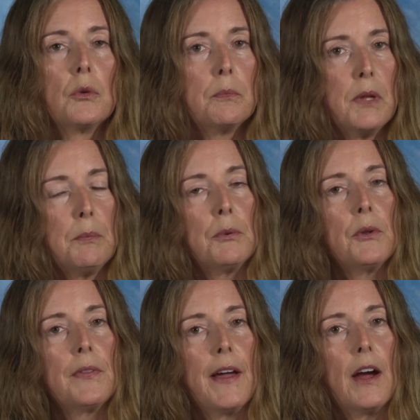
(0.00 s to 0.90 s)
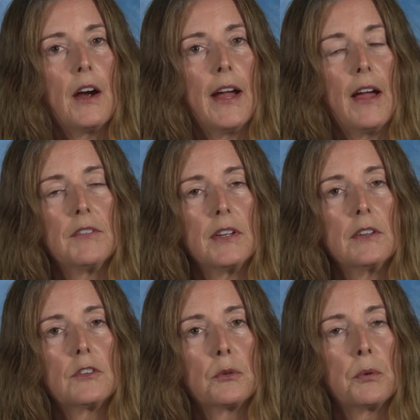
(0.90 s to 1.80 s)
People that are
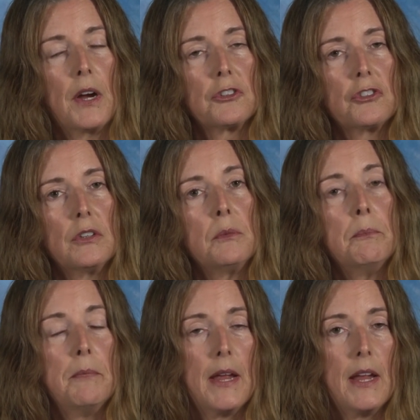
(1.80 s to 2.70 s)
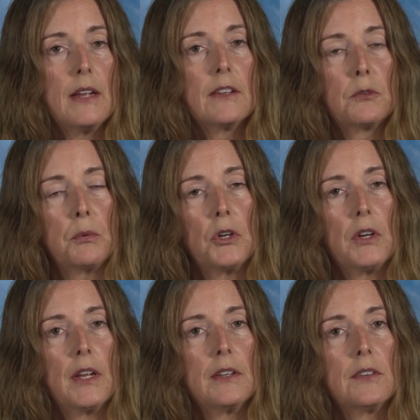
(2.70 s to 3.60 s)
having depression may
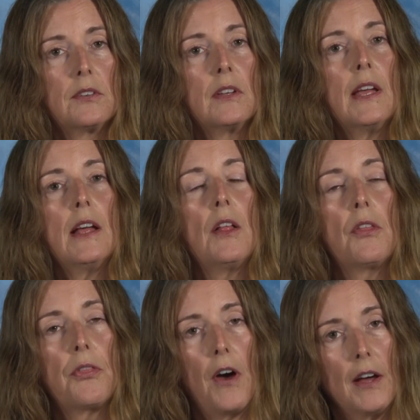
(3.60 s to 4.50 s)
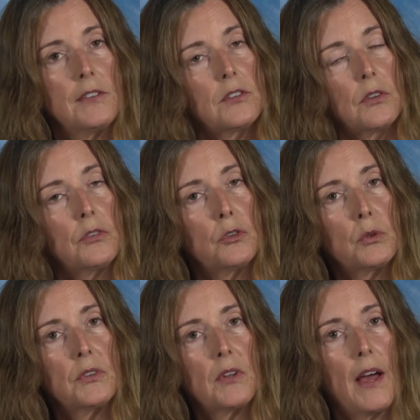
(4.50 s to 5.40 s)
experience thoughts of
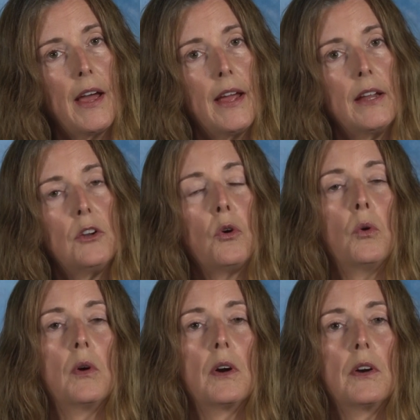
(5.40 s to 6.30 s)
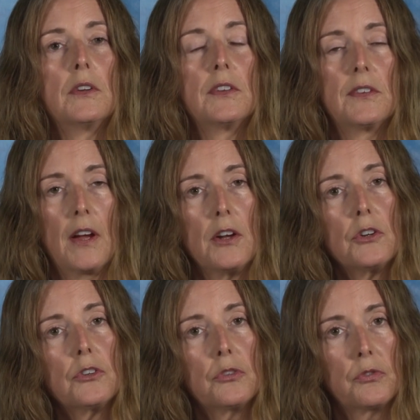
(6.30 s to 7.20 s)
suicide or
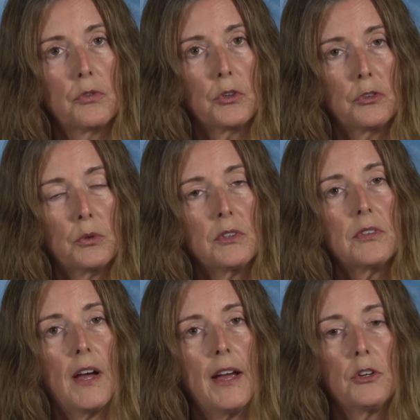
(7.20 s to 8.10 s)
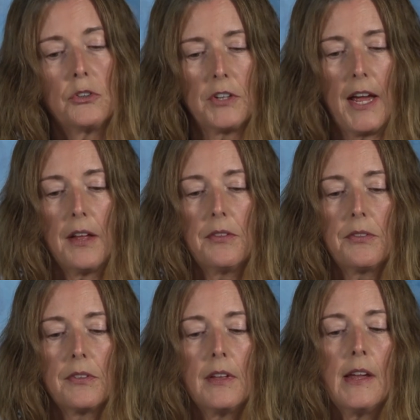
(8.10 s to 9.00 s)
desires for suicide or
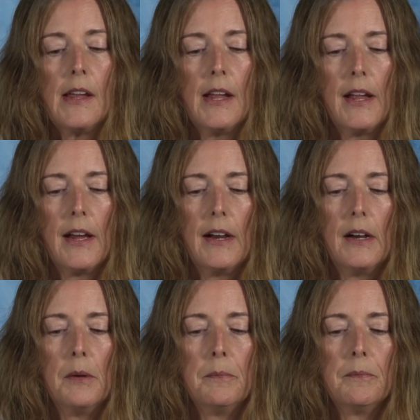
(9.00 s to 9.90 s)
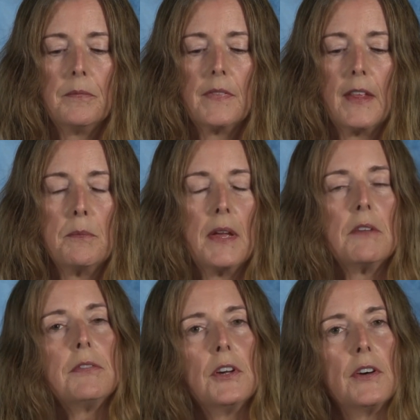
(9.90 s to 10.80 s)
death. They may
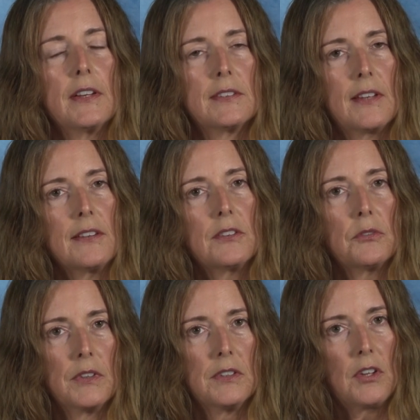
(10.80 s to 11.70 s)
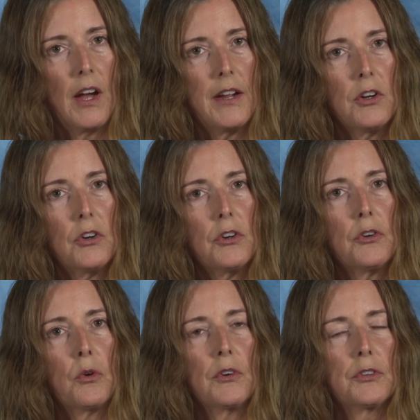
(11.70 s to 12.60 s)
feel excessively tired
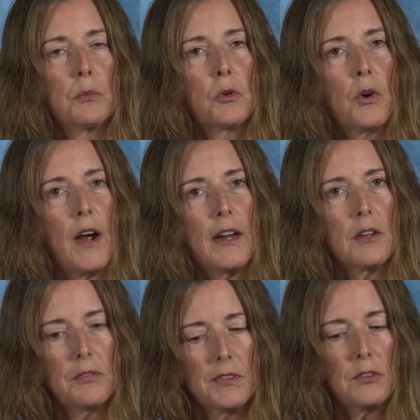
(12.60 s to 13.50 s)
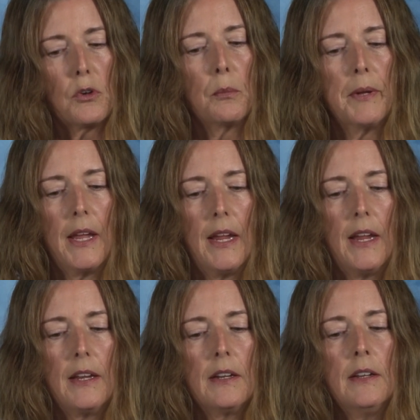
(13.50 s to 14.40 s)
or some chronic physical
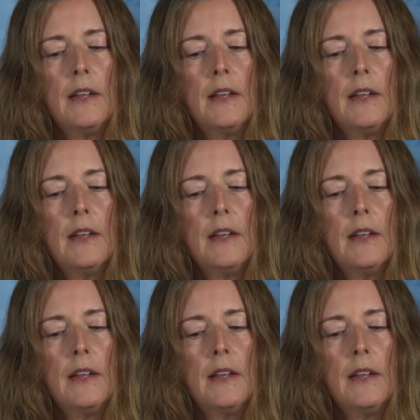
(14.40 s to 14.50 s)
pain.